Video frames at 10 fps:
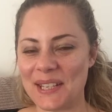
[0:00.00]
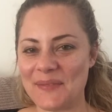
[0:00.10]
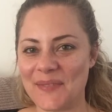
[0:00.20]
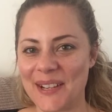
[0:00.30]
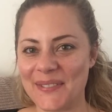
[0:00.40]

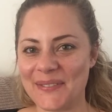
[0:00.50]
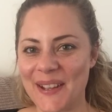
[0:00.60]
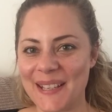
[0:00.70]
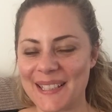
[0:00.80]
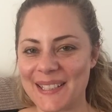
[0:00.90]
in my
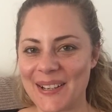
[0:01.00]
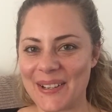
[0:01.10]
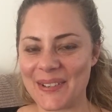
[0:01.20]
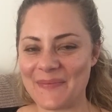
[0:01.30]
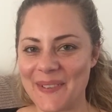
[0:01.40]
first
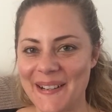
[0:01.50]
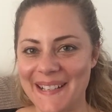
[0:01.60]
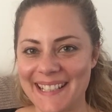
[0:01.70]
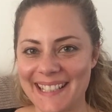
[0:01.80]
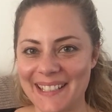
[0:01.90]
time
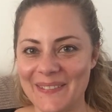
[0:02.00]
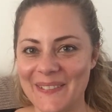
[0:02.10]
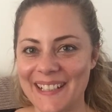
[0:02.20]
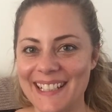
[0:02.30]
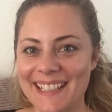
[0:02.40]
buyer's
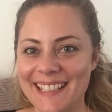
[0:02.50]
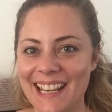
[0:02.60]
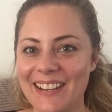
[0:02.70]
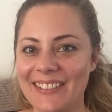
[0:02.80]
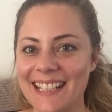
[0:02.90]
advice
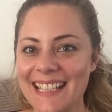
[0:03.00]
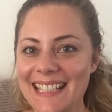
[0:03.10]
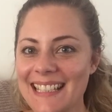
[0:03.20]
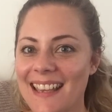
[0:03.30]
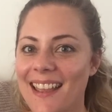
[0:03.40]

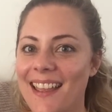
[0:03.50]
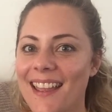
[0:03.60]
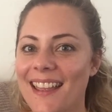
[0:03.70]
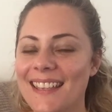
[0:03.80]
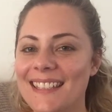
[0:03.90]
series.
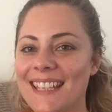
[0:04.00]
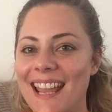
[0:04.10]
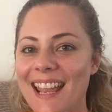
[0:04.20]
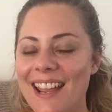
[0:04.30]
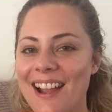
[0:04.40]

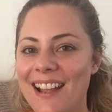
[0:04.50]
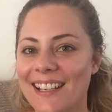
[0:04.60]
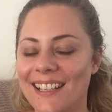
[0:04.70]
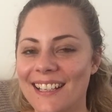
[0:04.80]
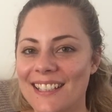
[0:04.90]
Today,
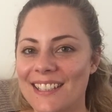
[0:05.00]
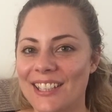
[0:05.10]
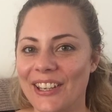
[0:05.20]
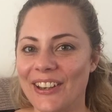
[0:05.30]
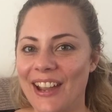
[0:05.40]
I'd like
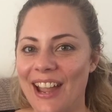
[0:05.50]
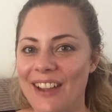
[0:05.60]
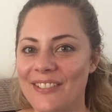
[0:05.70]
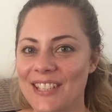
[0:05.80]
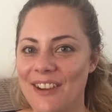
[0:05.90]
to
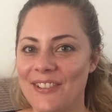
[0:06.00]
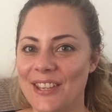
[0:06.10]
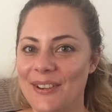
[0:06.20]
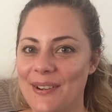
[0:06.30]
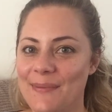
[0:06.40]
have a chat
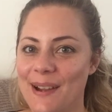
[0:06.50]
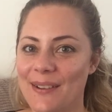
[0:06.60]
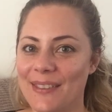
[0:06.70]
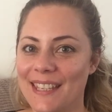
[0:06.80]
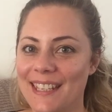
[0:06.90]
with you
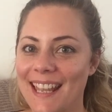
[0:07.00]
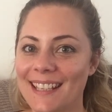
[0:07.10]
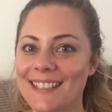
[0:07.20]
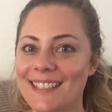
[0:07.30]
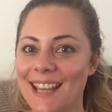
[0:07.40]
about the
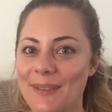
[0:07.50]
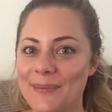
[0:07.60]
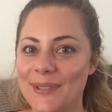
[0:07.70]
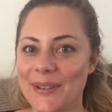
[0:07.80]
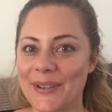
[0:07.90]
next
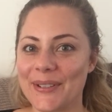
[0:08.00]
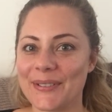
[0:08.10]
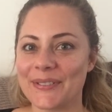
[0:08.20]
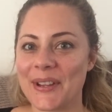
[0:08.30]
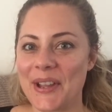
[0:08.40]
steps
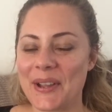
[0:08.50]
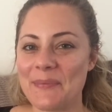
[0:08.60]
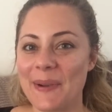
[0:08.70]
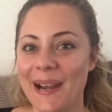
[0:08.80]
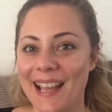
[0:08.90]
of
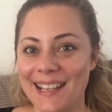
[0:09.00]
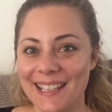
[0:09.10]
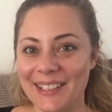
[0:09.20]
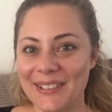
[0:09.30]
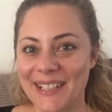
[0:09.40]

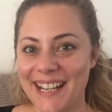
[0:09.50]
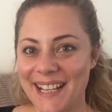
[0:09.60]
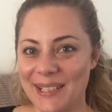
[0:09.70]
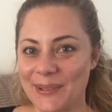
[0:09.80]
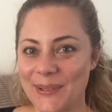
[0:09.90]
planning your
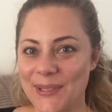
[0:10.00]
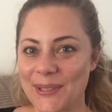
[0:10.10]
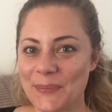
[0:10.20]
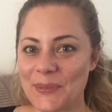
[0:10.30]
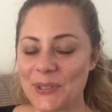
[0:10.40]

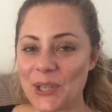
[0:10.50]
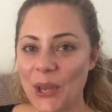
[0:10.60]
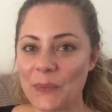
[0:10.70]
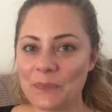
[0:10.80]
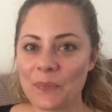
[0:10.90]
house. So,